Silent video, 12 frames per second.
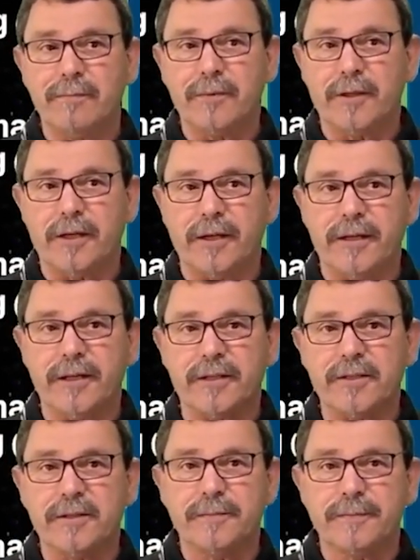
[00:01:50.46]

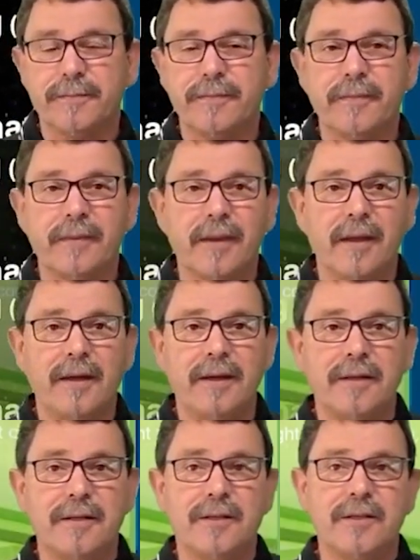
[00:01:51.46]
KNX.
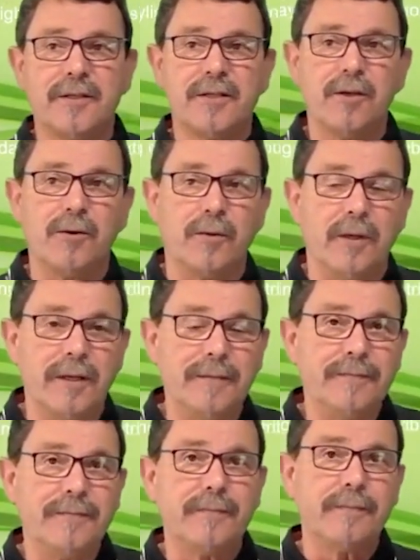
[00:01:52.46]
So
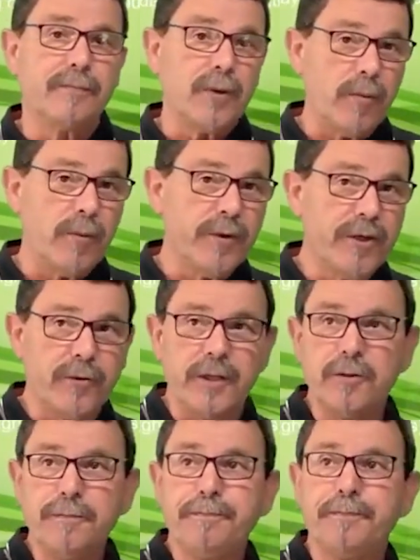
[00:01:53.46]
probably you
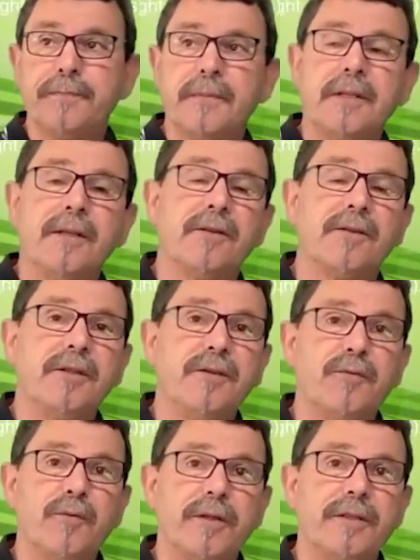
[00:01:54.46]
know the
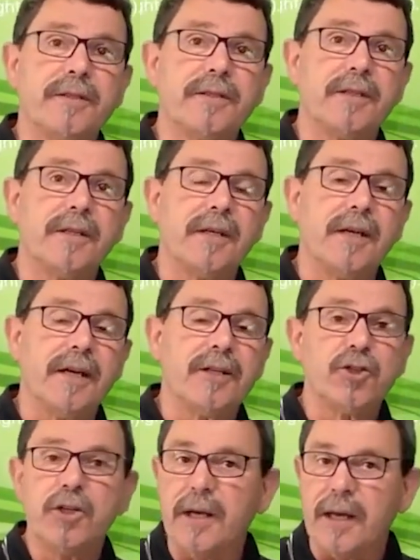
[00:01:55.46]
different
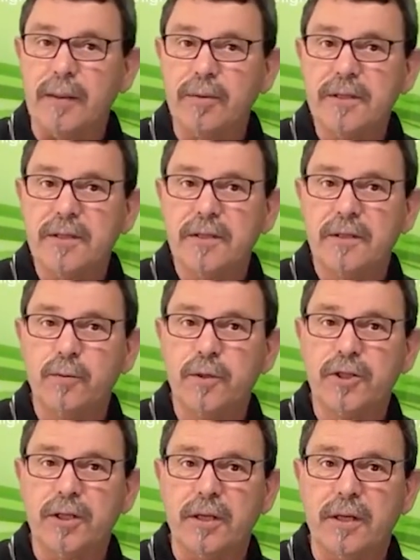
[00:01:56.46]
energy labels
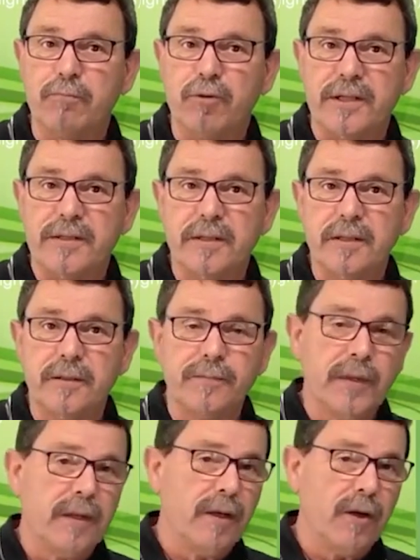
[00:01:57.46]
which are present
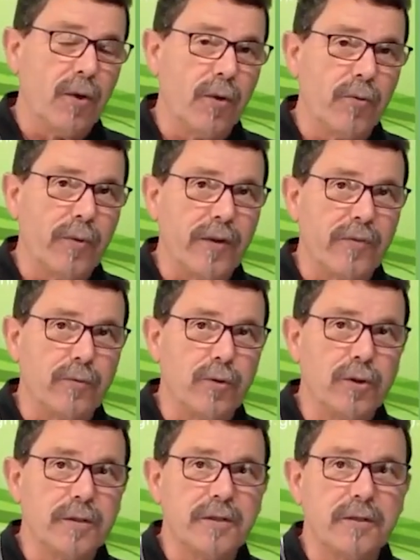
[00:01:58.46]
all around the
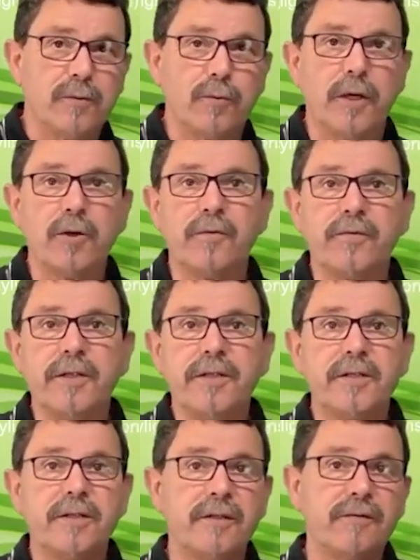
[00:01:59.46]
world. One of
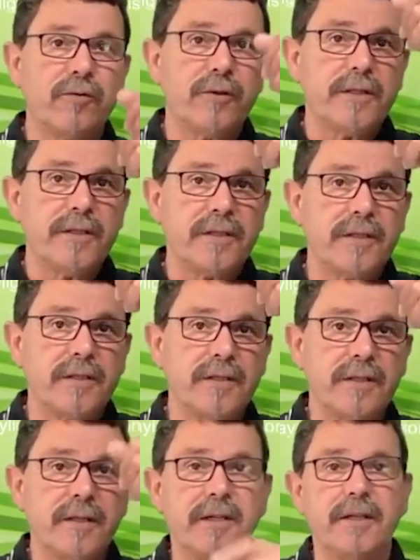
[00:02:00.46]
these, for instance,
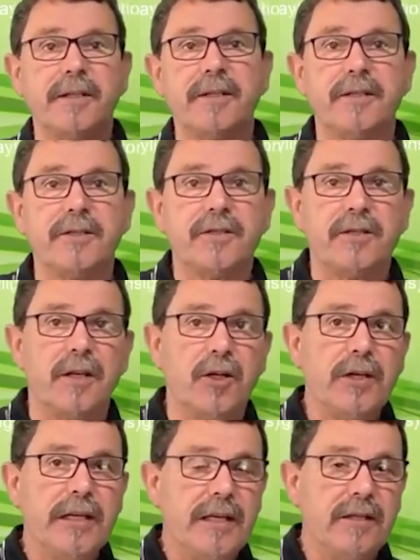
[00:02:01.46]
is
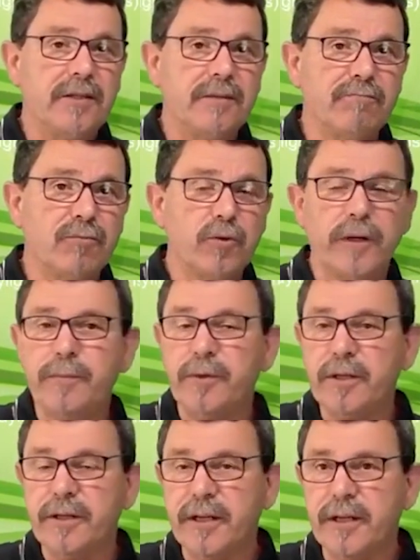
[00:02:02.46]
LEED, Green
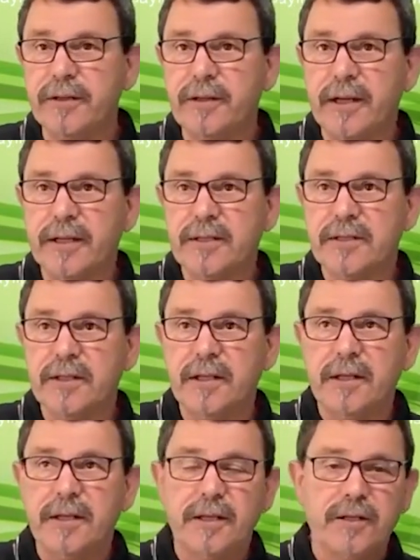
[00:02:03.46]
Building Index,
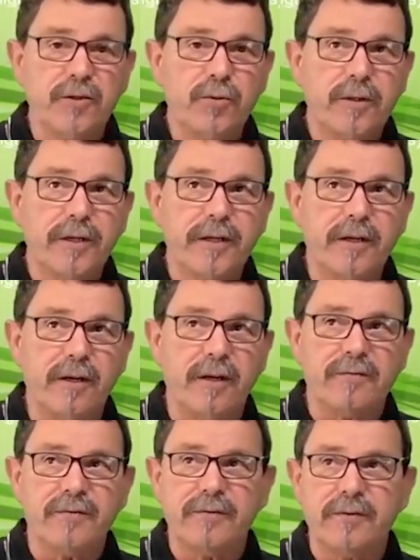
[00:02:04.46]
UK
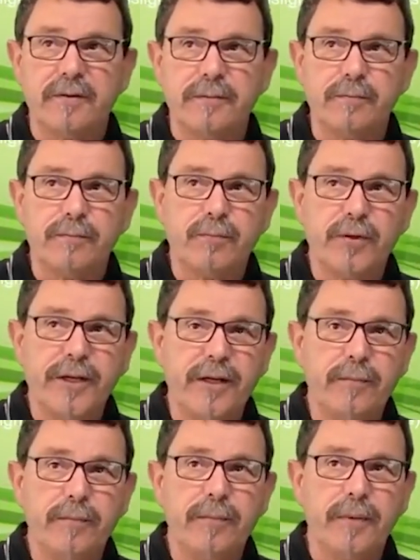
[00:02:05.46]
Gov,
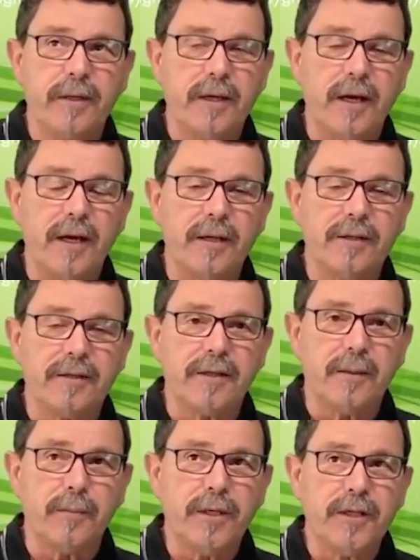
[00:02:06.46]
BREEAM, and
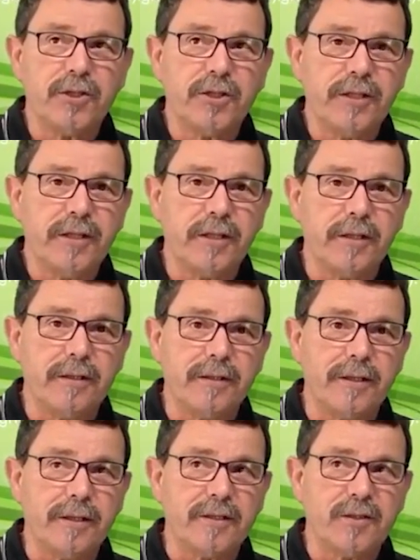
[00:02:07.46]
Minergie in
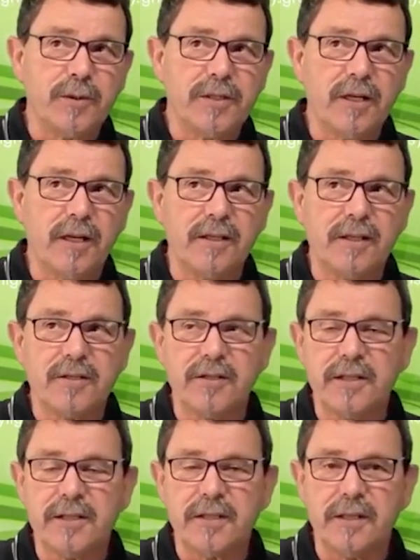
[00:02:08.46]
Switzerland as an
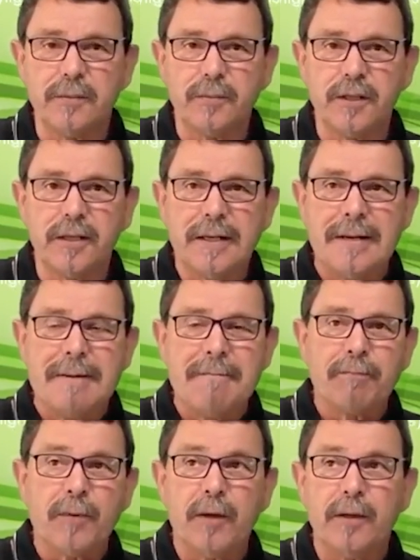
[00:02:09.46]
example.
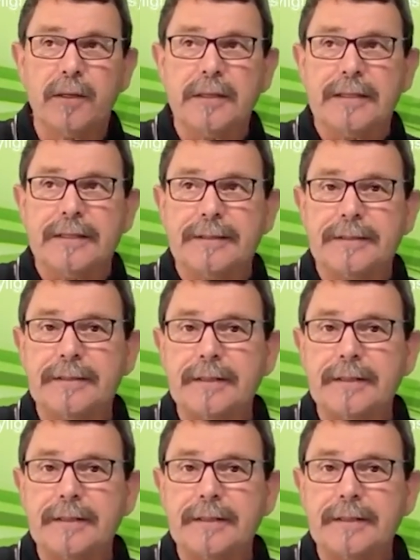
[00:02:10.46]
And